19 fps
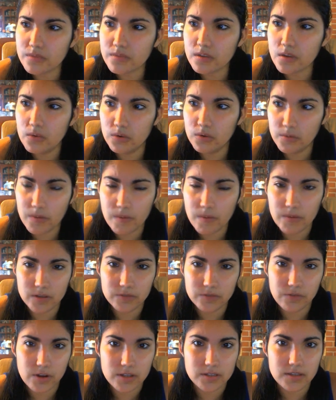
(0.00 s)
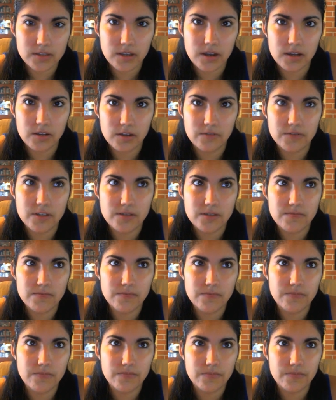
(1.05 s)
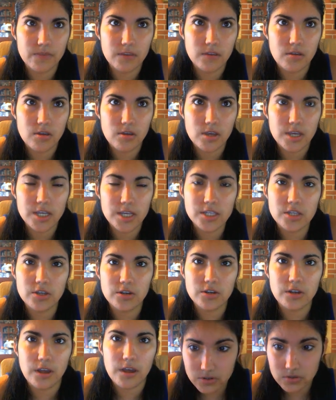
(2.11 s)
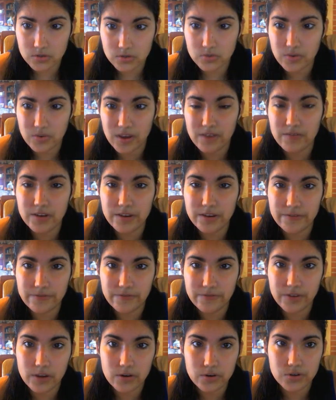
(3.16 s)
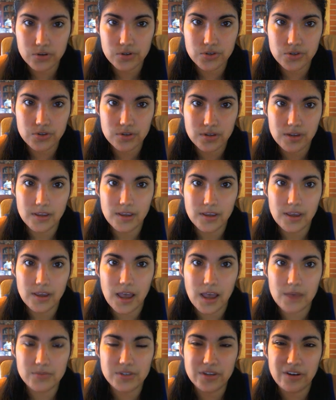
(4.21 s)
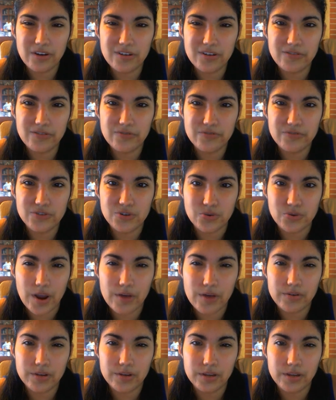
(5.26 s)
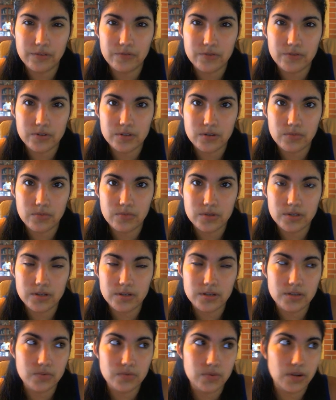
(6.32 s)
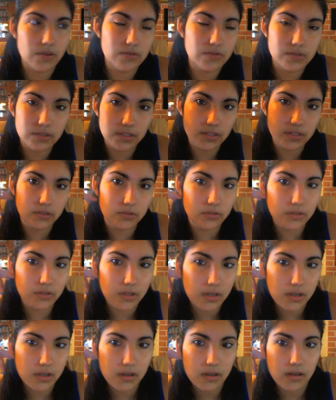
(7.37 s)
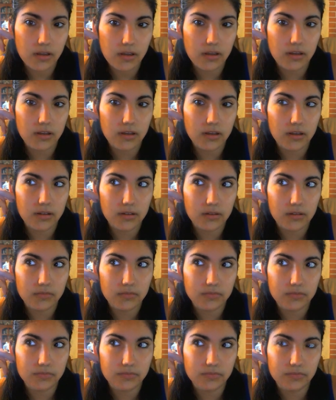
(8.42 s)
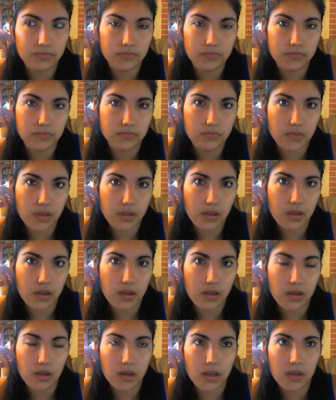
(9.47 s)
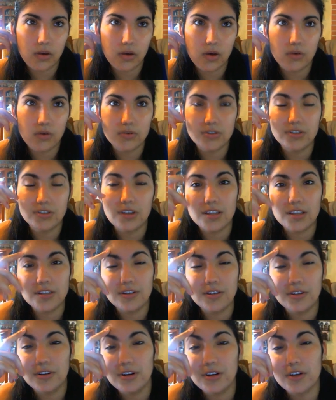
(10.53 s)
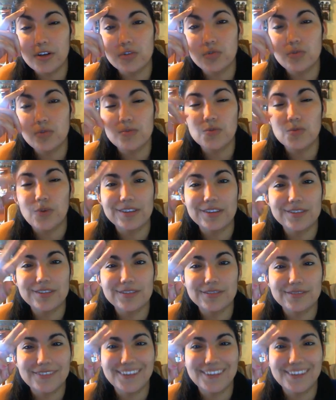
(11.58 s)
one of my best friends that I loved him. He's a good guy. Do I have any fears? I'm scared of drowning for some reason. Because when I was little, I was taught to learn how to swim twice.